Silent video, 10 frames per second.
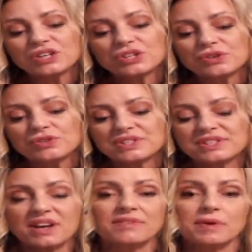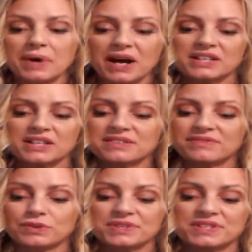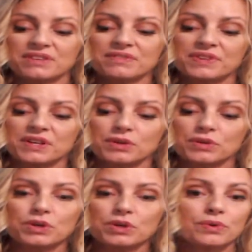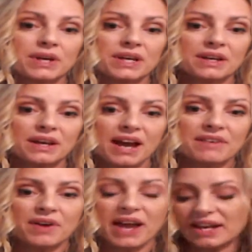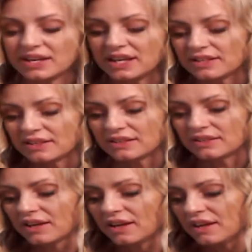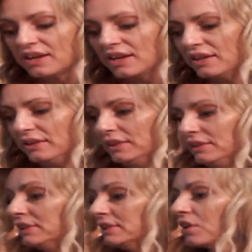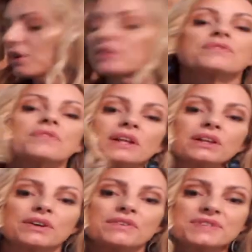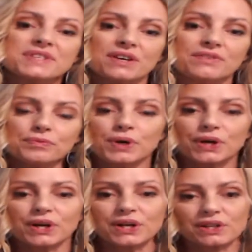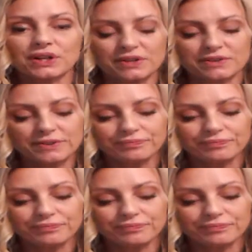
discover parts of yourself that you have had hidden. a lot of self-work, a lot of